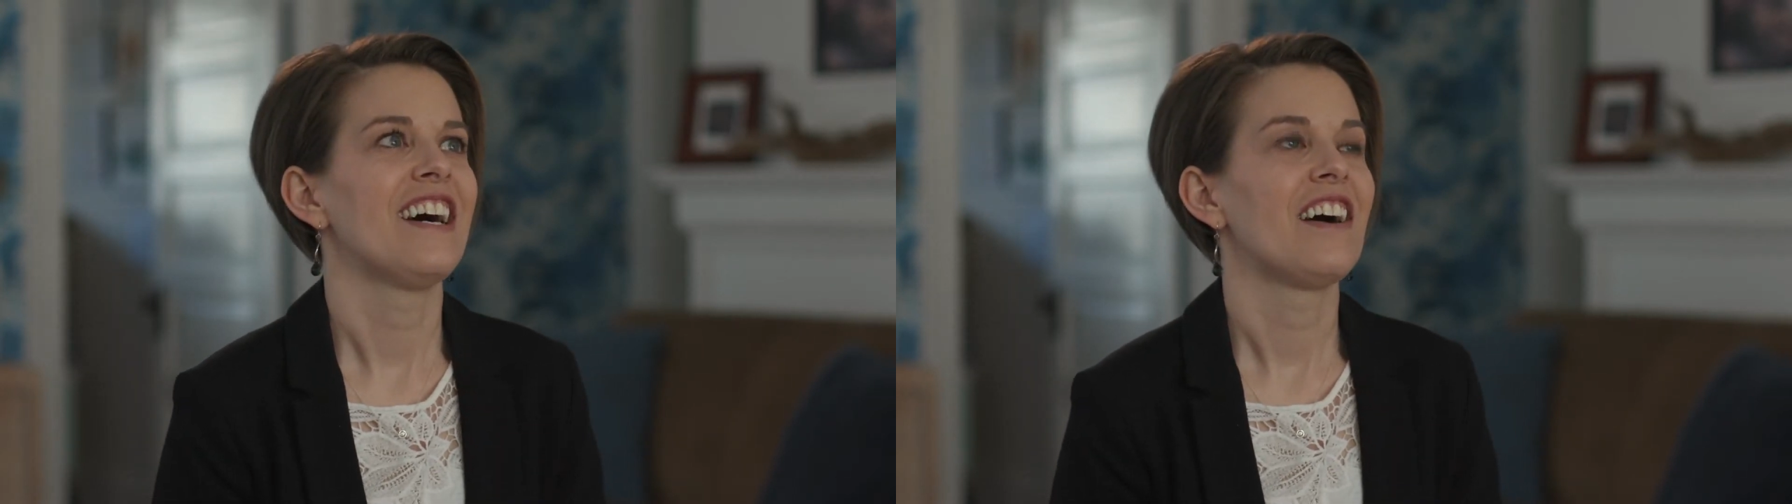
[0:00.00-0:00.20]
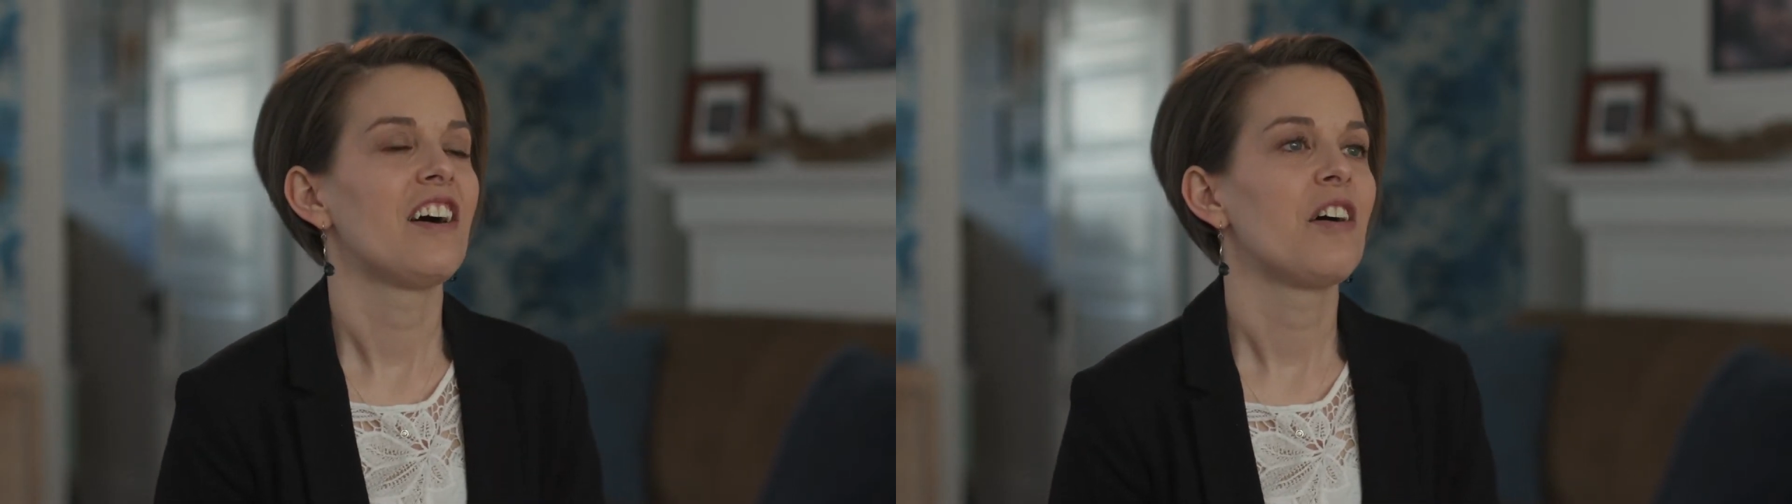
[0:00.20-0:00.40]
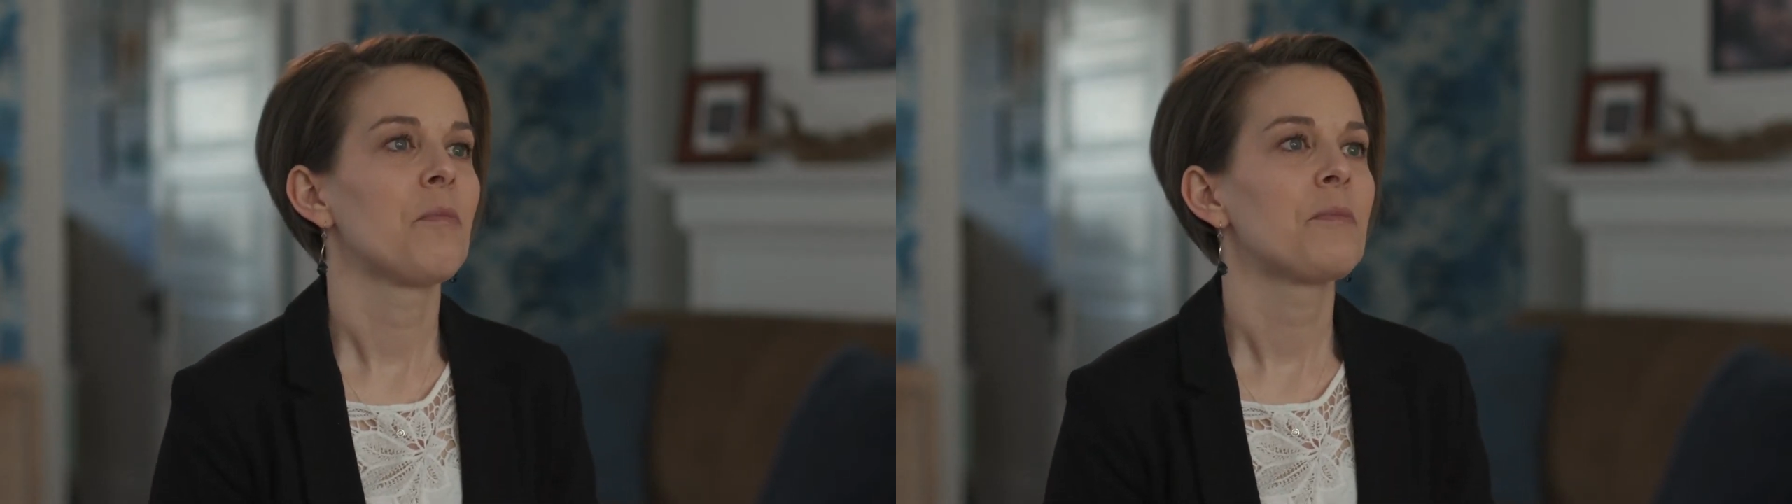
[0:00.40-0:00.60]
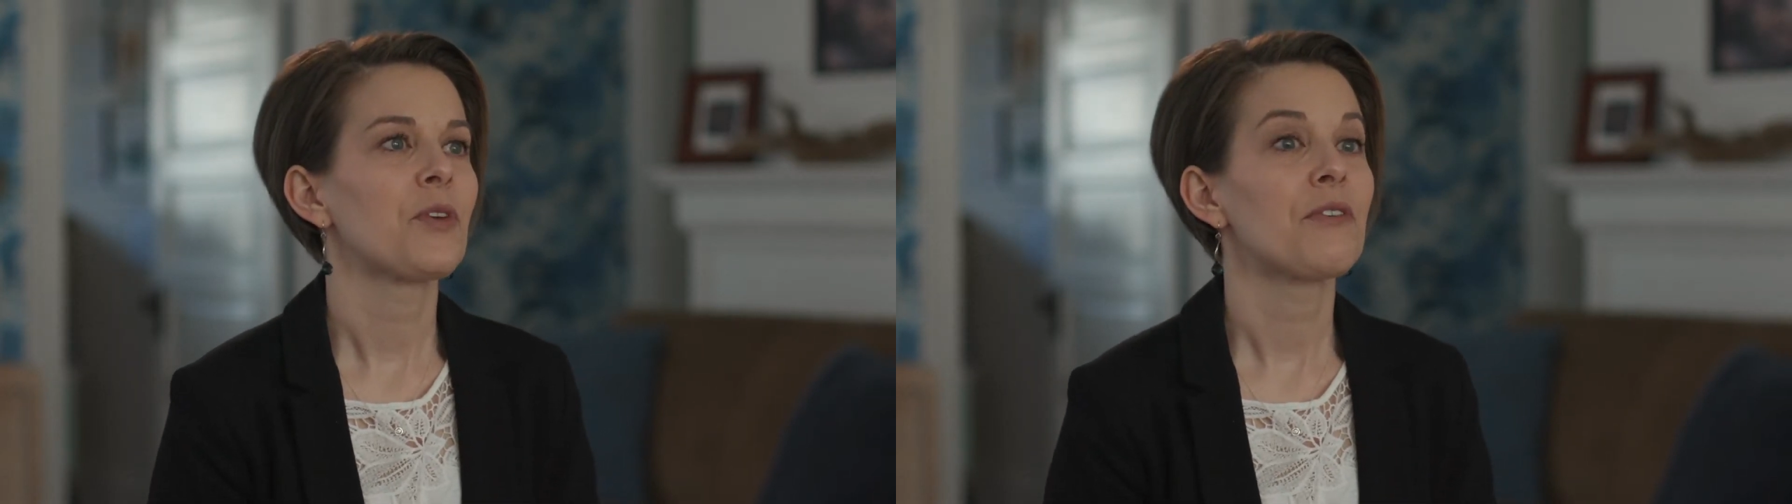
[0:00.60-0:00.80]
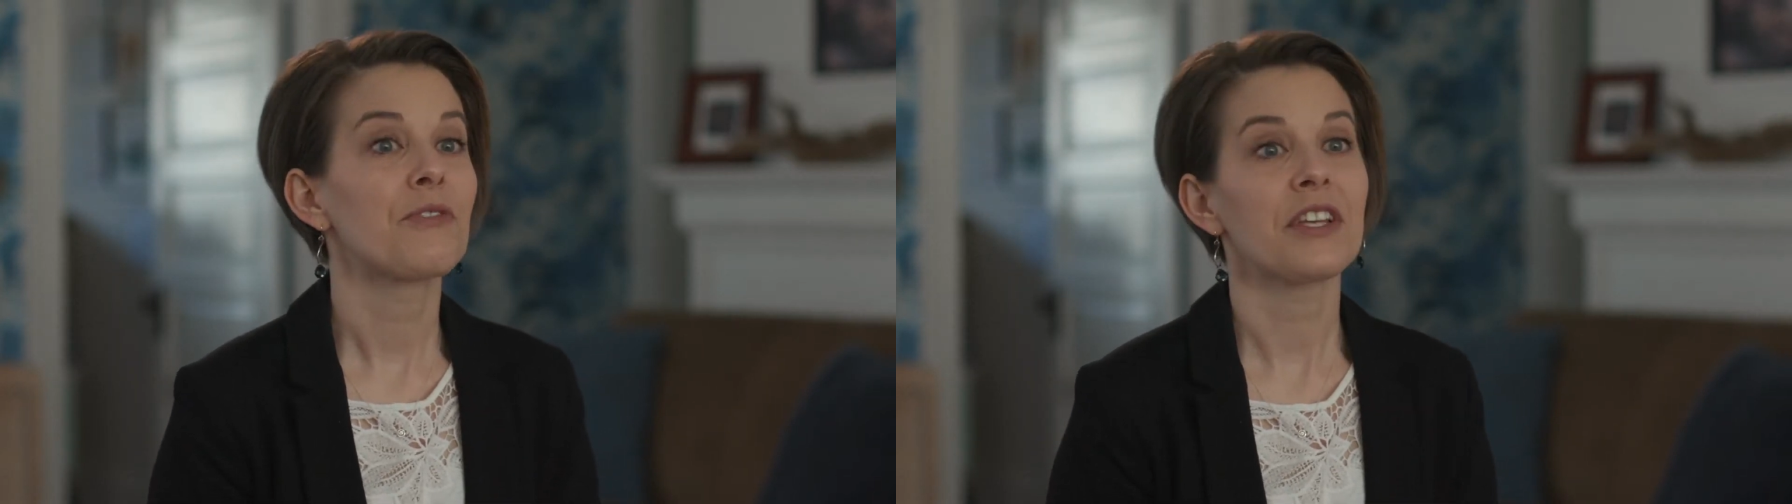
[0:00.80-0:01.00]
So
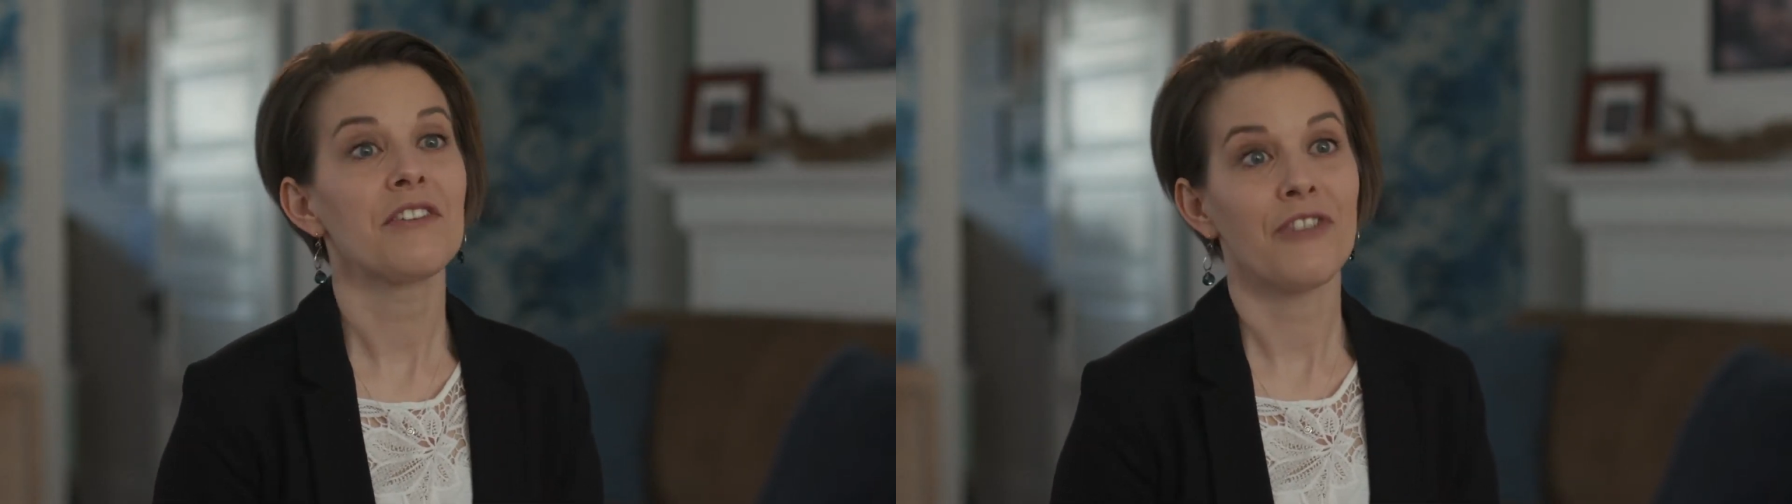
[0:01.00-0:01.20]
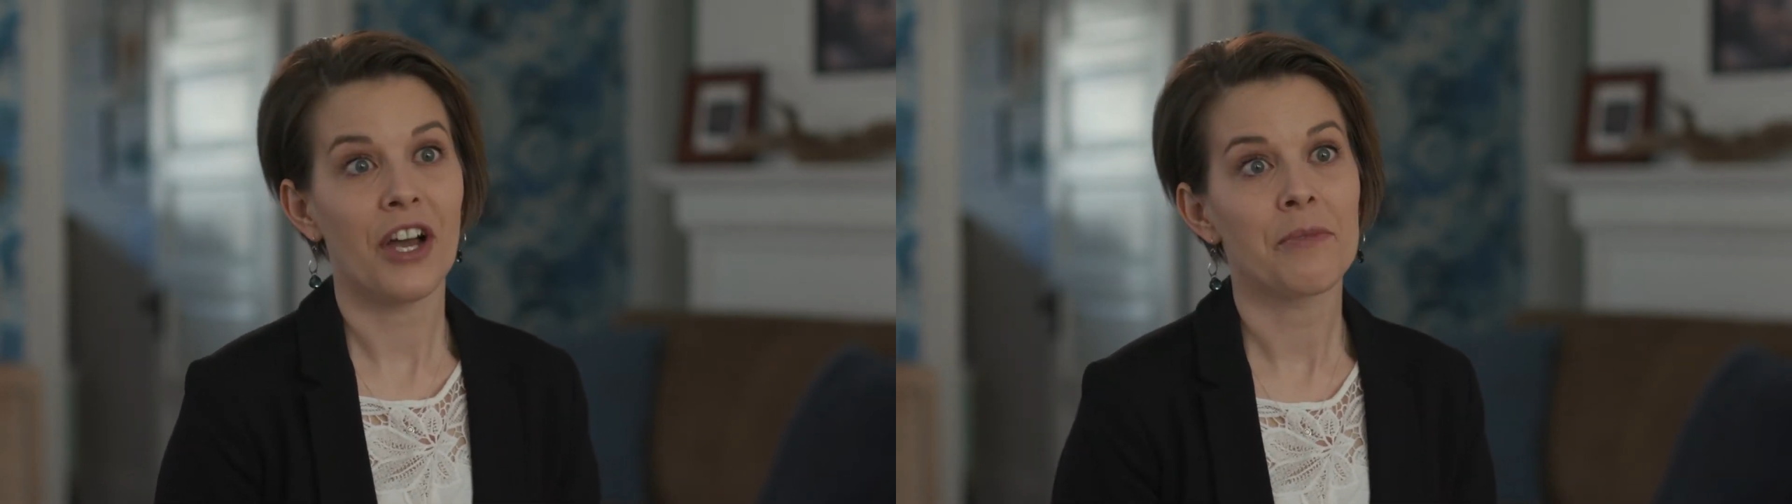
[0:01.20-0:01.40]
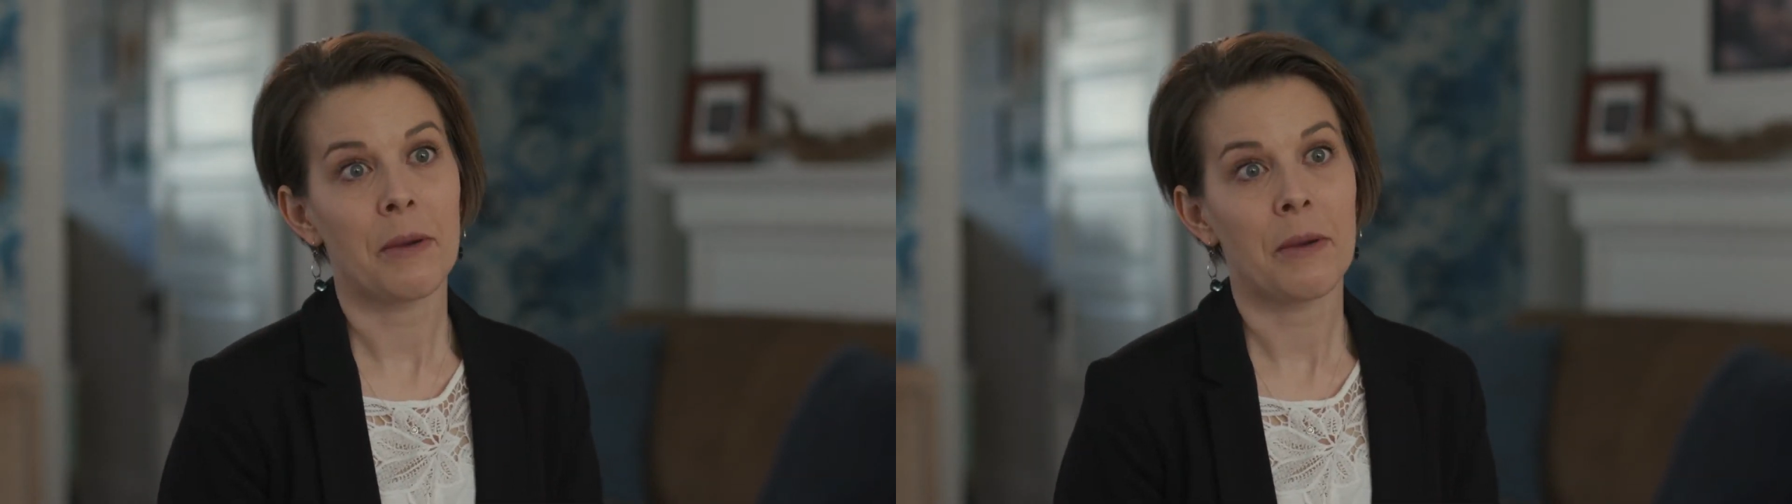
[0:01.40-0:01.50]
I have really fond